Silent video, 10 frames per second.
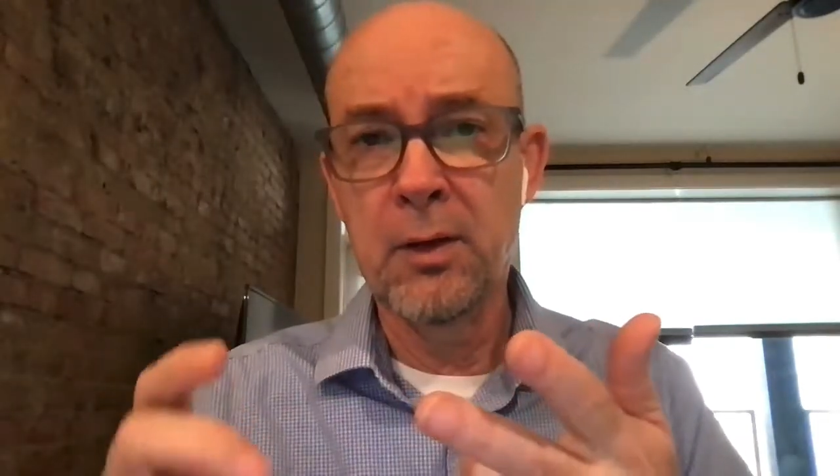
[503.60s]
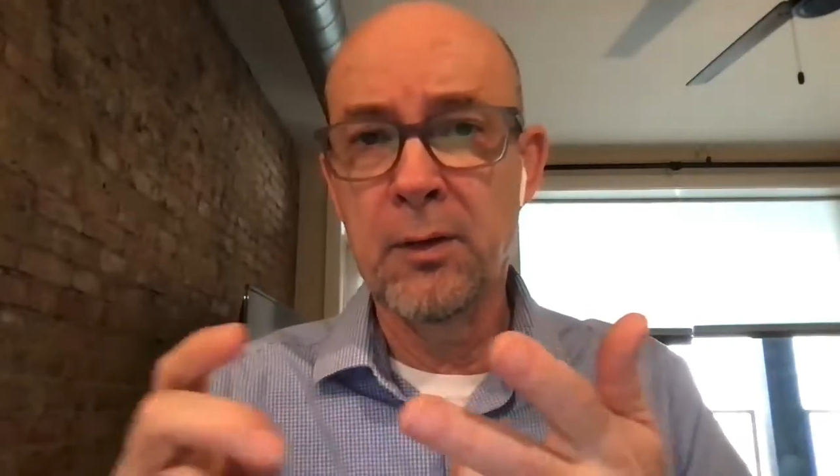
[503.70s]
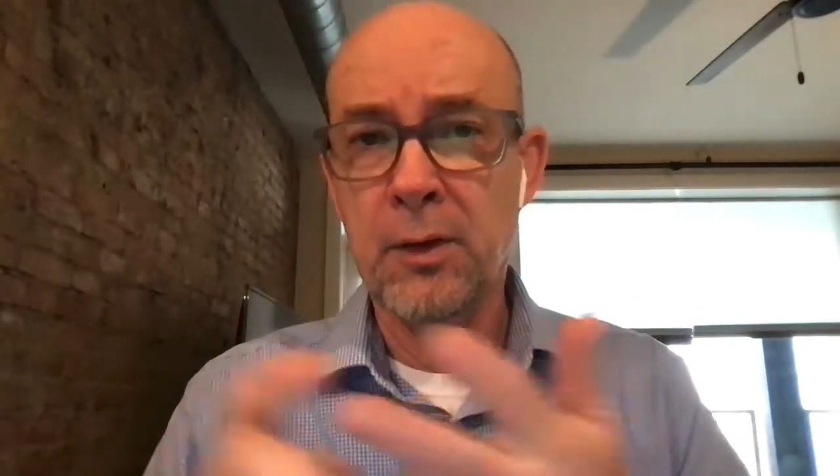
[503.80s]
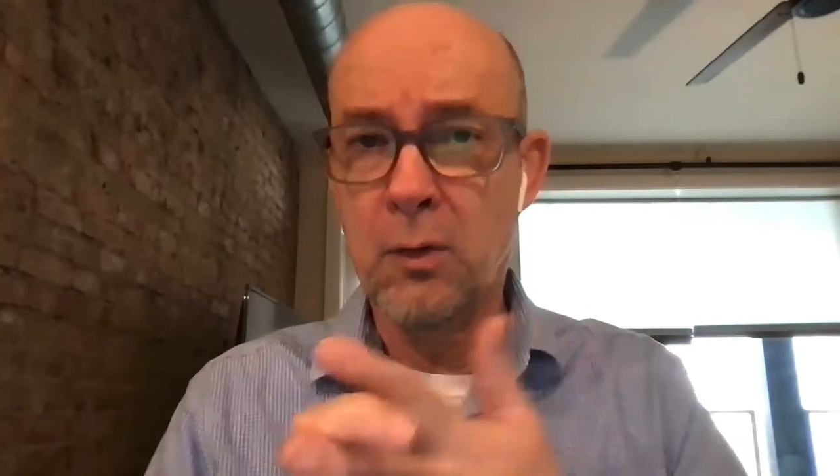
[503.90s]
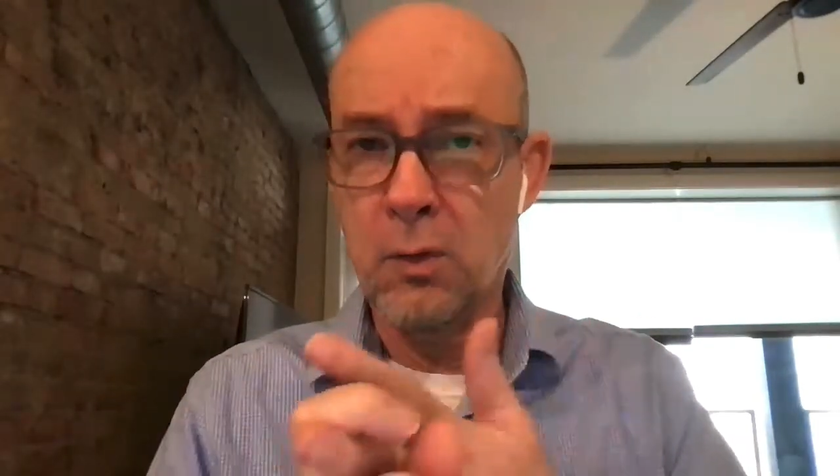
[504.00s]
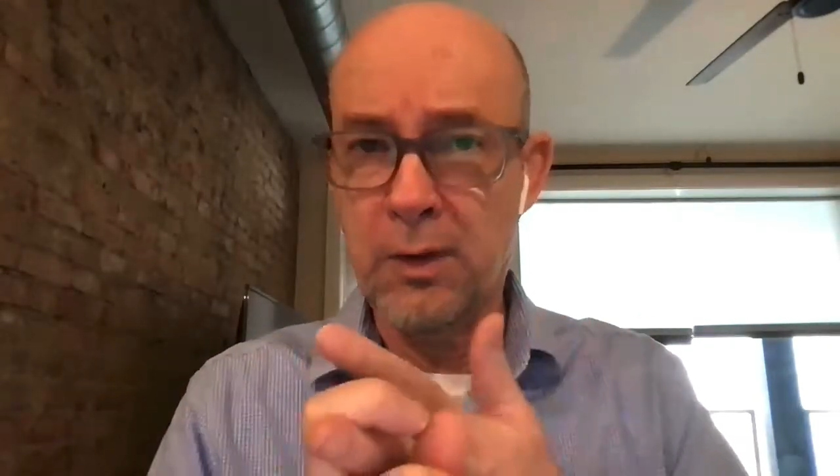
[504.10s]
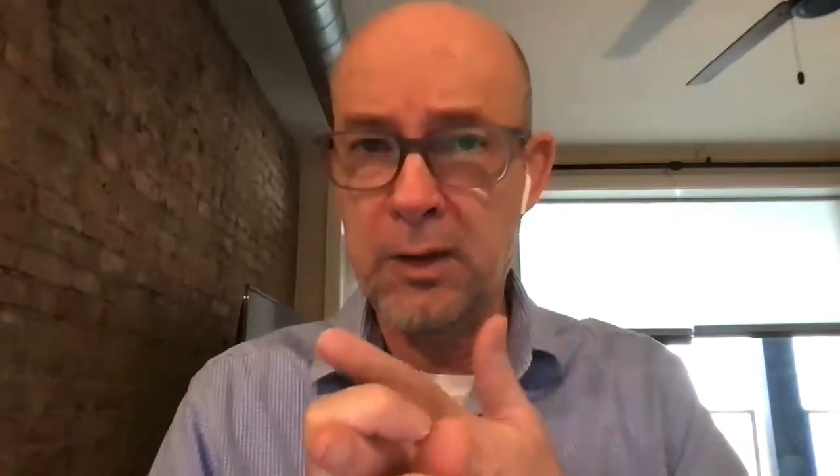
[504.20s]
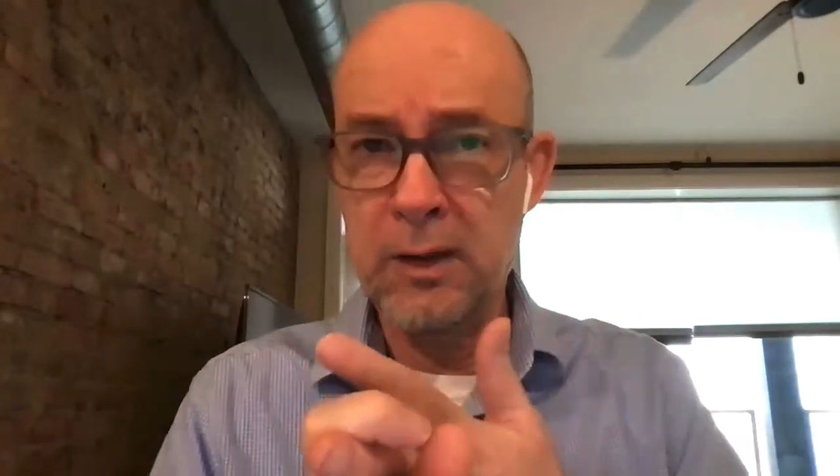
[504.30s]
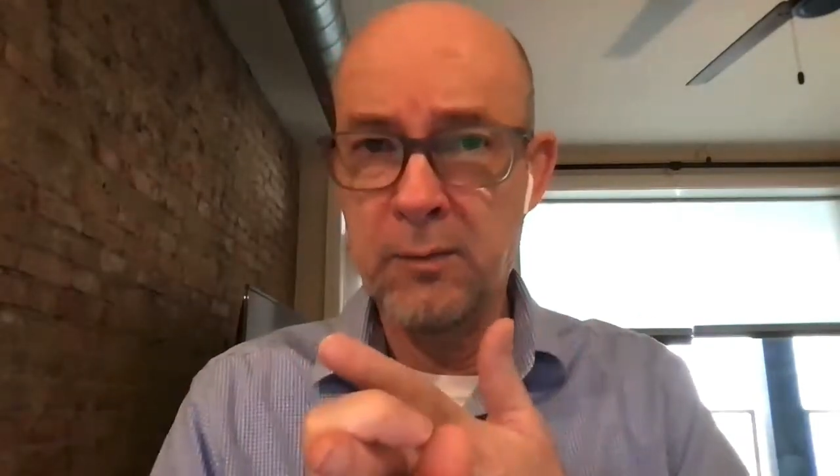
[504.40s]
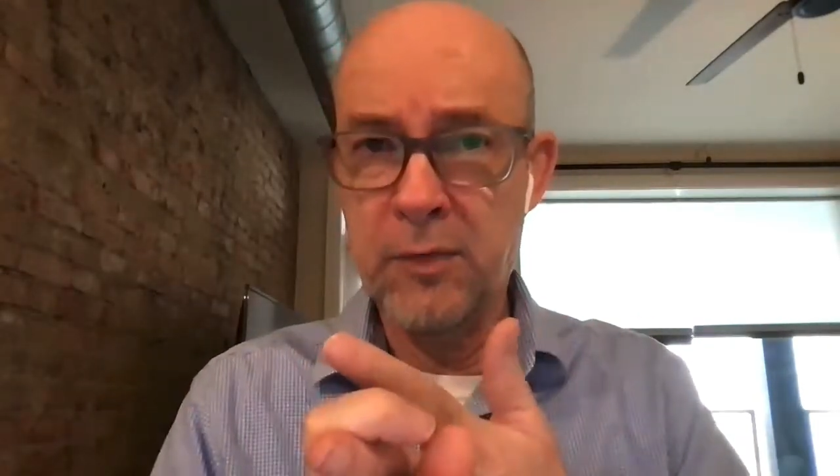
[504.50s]
the core
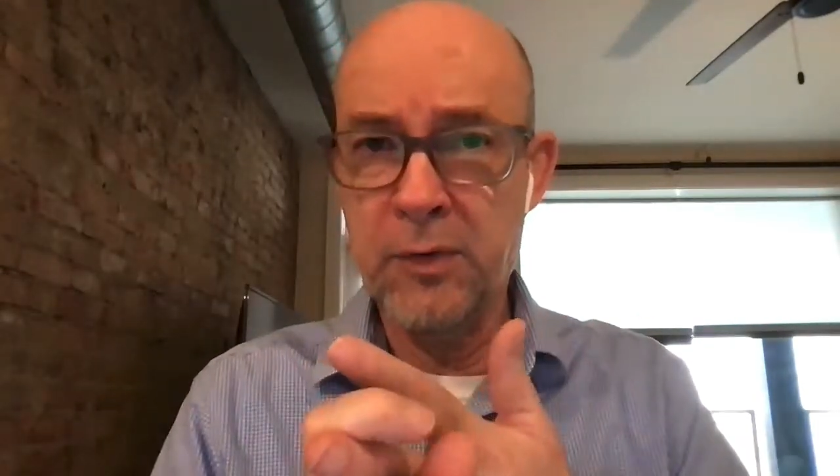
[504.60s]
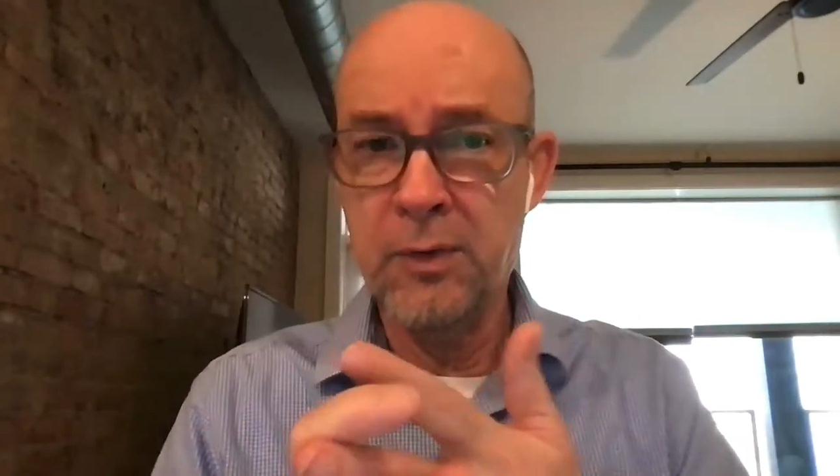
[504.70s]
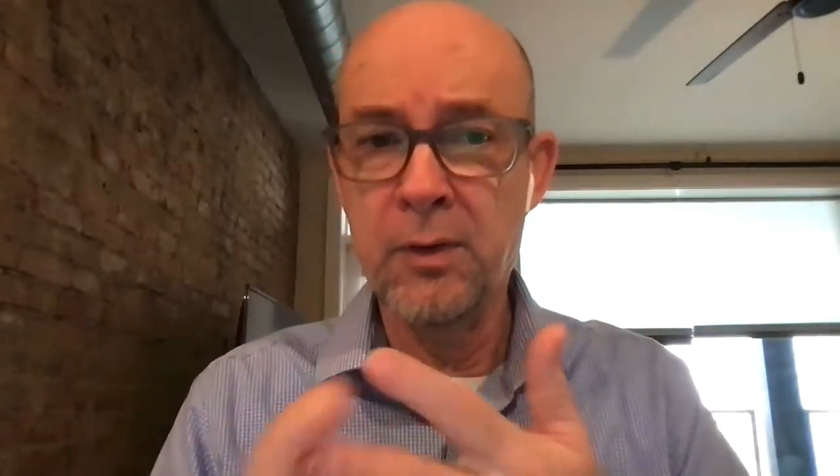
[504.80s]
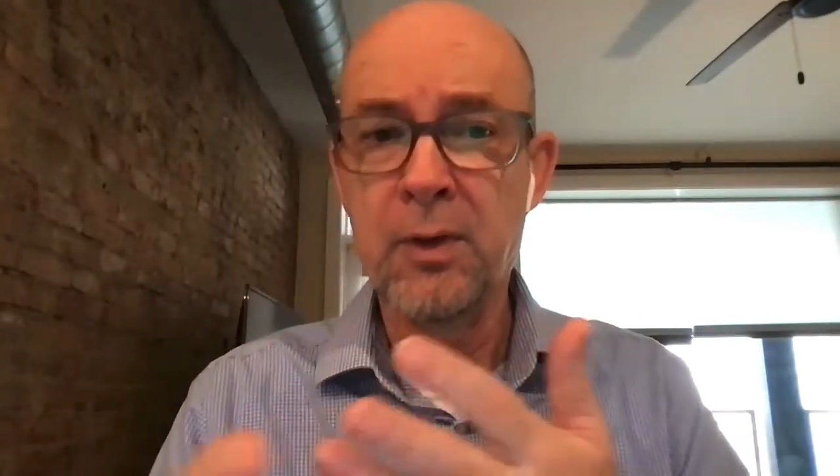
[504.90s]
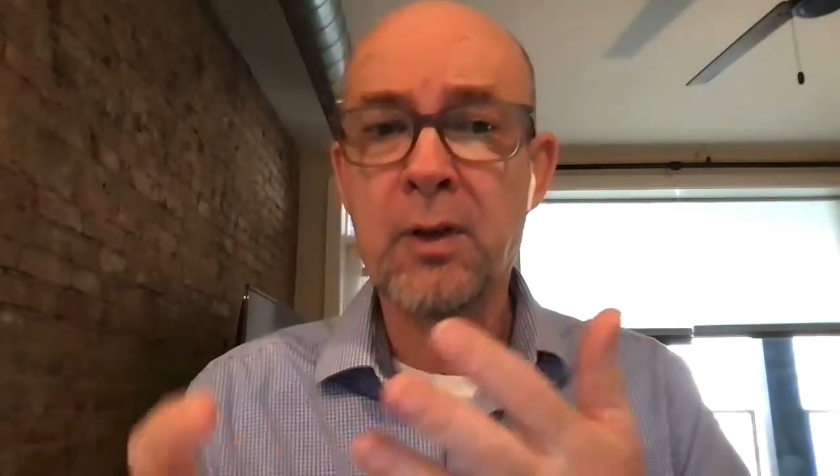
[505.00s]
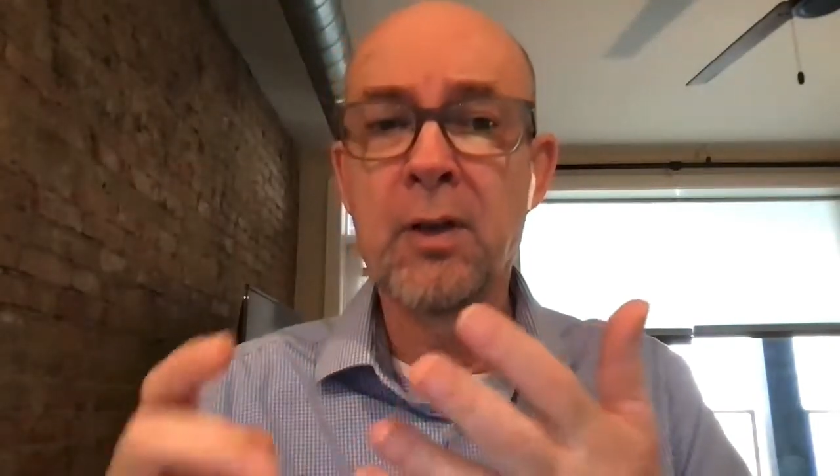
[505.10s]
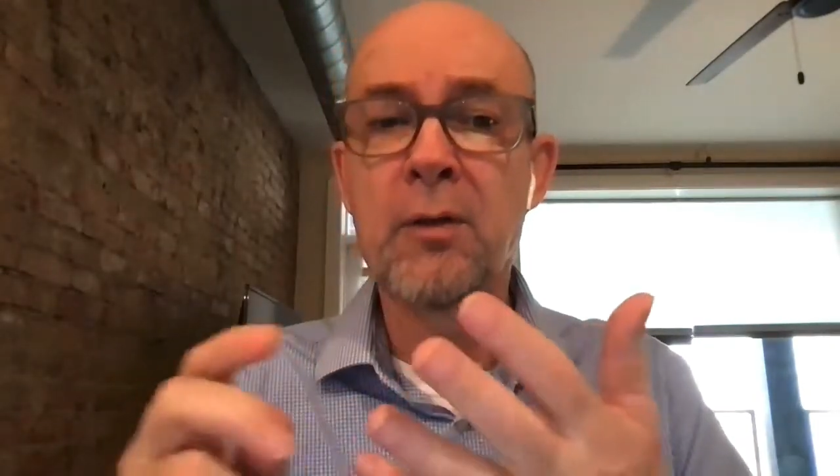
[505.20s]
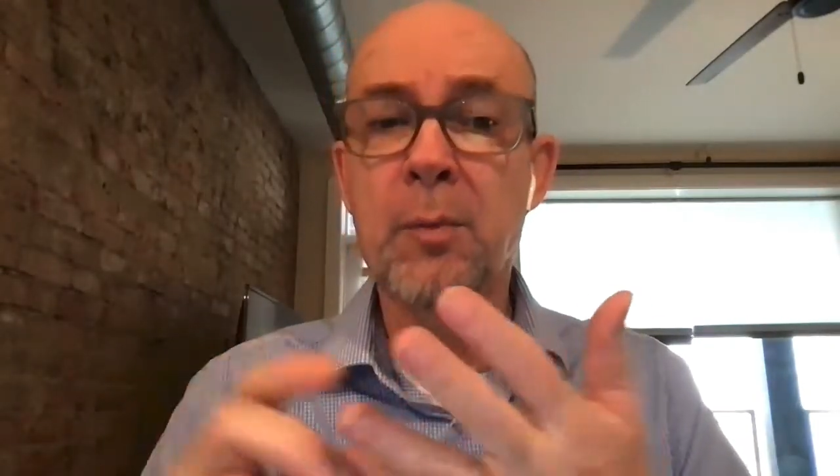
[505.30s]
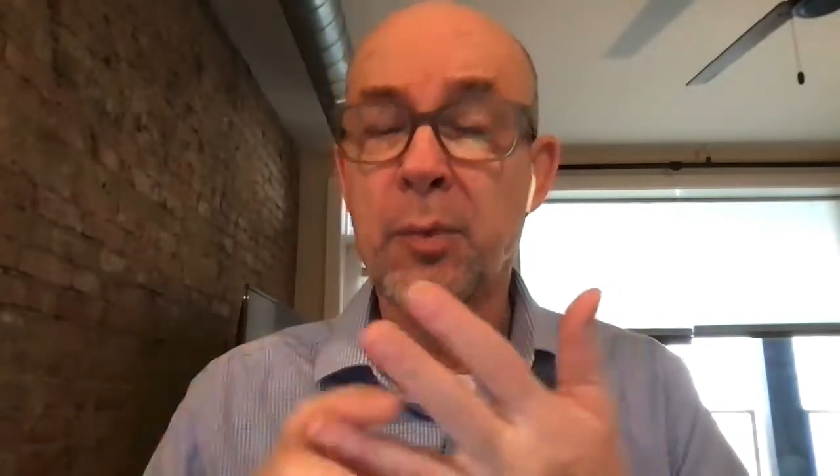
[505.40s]
teams, the